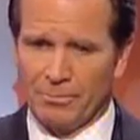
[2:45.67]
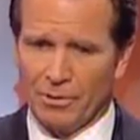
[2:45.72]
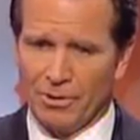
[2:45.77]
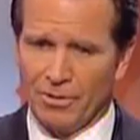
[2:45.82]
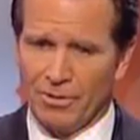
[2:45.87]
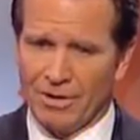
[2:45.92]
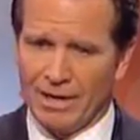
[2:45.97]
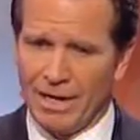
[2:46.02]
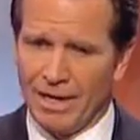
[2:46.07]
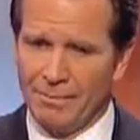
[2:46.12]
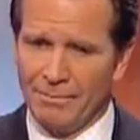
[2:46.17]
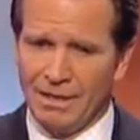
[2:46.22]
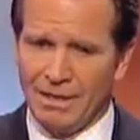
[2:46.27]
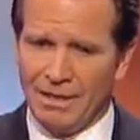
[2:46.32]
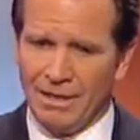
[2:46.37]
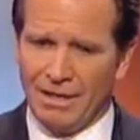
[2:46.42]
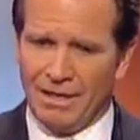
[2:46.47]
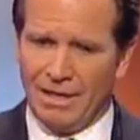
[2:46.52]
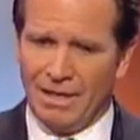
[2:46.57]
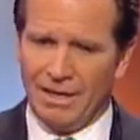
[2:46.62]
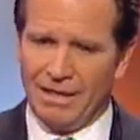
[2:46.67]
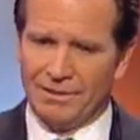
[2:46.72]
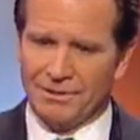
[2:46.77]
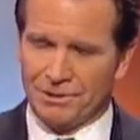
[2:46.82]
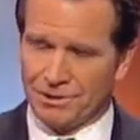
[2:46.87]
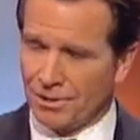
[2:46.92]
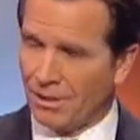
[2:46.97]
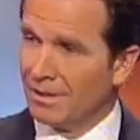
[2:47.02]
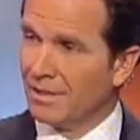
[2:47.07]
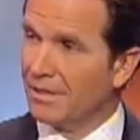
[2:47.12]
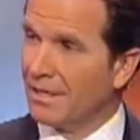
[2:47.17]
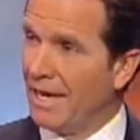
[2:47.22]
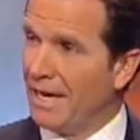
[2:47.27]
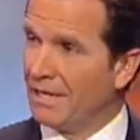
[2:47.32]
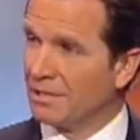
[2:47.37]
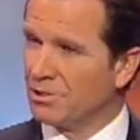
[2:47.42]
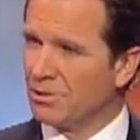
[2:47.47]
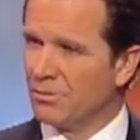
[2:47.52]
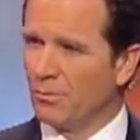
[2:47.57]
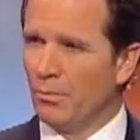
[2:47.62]
program. Charlotte
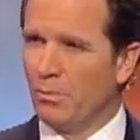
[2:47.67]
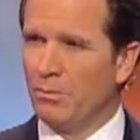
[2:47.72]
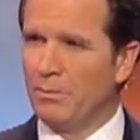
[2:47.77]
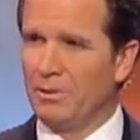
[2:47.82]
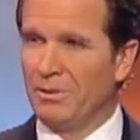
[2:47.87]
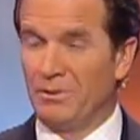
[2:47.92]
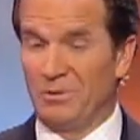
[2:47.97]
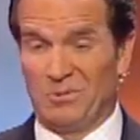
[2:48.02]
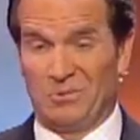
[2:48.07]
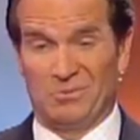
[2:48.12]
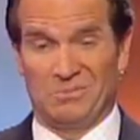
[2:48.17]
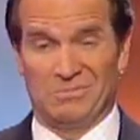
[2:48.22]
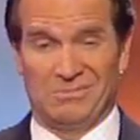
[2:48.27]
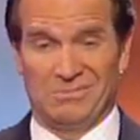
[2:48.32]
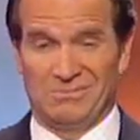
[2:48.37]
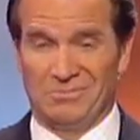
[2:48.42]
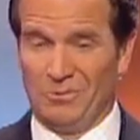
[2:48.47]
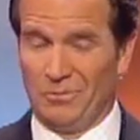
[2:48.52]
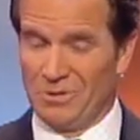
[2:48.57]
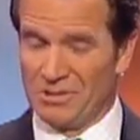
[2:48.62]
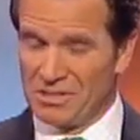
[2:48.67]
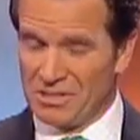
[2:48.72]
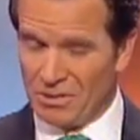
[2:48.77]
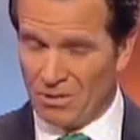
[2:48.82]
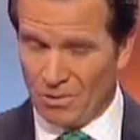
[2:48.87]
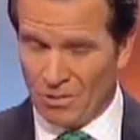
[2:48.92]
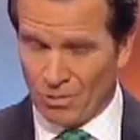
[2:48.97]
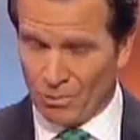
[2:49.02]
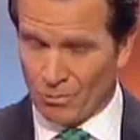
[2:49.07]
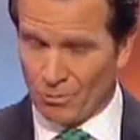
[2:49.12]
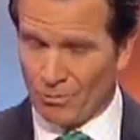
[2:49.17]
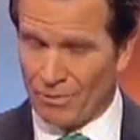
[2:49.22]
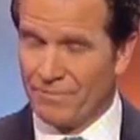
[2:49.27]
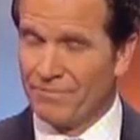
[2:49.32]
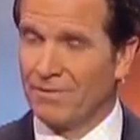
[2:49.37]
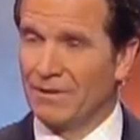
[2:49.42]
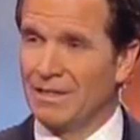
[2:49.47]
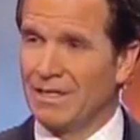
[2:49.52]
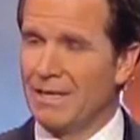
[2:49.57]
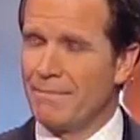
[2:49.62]
Nash, the woman who was so
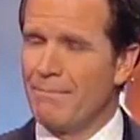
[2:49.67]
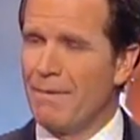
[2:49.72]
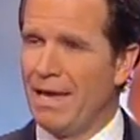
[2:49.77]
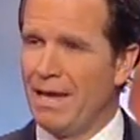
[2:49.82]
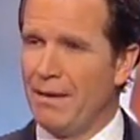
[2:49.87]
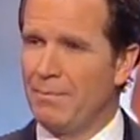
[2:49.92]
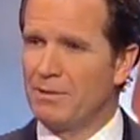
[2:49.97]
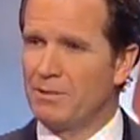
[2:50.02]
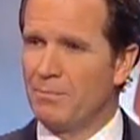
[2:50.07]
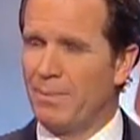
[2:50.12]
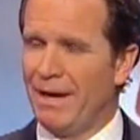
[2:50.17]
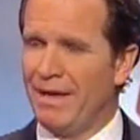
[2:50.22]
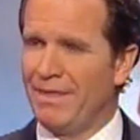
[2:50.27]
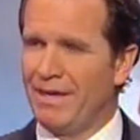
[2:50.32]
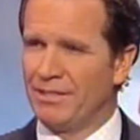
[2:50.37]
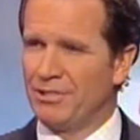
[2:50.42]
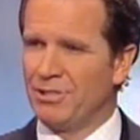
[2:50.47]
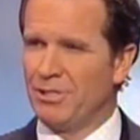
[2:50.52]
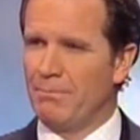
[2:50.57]
horrifically maimed by that